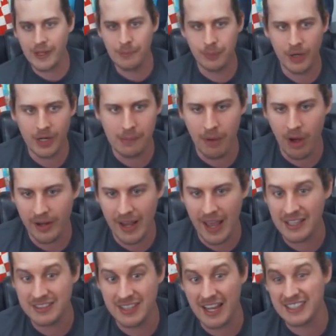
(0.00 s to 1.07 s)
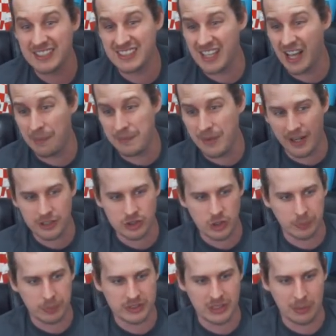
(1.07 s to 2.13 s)
We can bring him on as a sub, not a
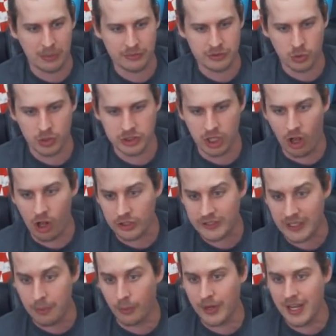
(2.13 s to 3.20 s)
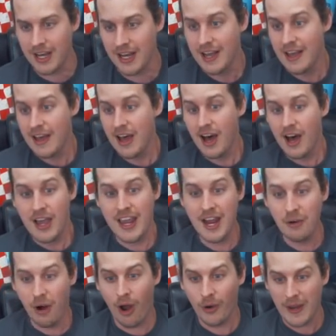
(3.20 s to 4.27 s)
super sub of sorts. Hulk Di Maria,
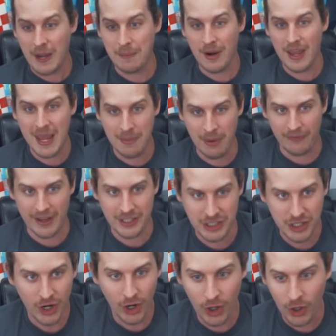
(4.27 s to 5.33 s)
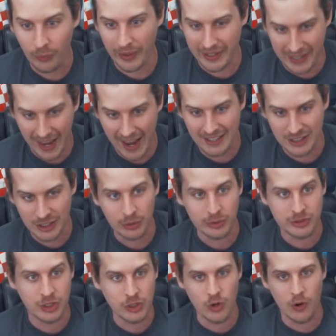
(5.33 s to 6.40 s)
Hero Ibrahimovic, who we can't
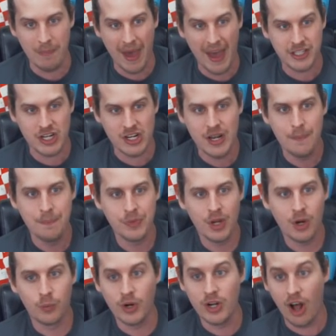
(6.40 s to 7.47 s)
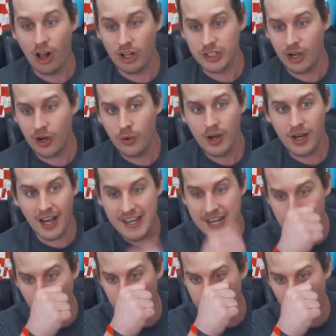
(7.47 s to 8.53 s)
use. Could you imagine? Ronaldo, a uh,
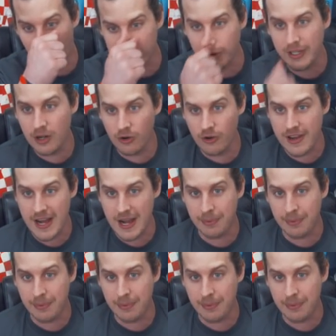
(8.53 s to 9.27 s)
Hero Ronaldo, Hero